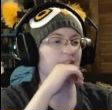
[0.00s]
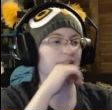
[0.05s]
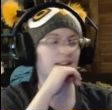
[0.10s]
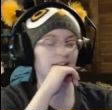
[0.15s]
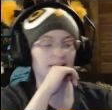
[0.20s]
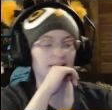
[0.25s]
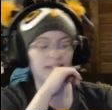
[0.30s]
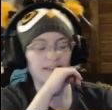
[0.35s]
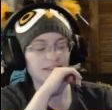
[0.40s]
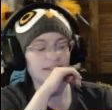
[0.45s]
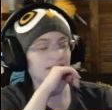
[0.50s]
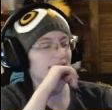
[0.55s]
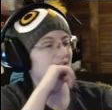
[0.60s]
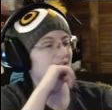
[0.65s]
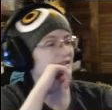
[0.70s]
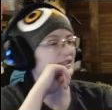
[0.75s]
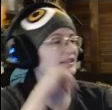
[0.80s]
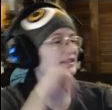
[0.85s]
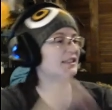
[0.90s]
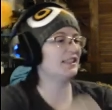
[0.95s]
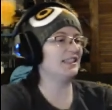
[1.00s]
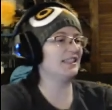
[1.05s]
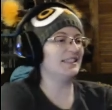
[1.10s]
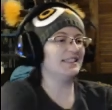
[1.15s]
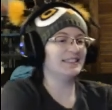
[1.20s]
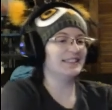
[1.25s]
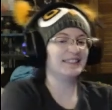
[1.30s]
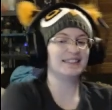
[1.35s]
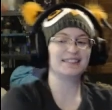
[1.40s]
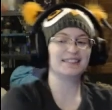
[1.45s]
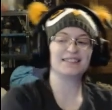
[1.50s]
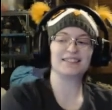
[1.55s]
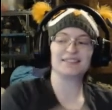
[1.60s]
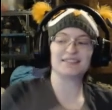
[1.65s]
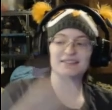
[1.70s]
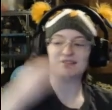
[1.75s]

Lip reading: (silence)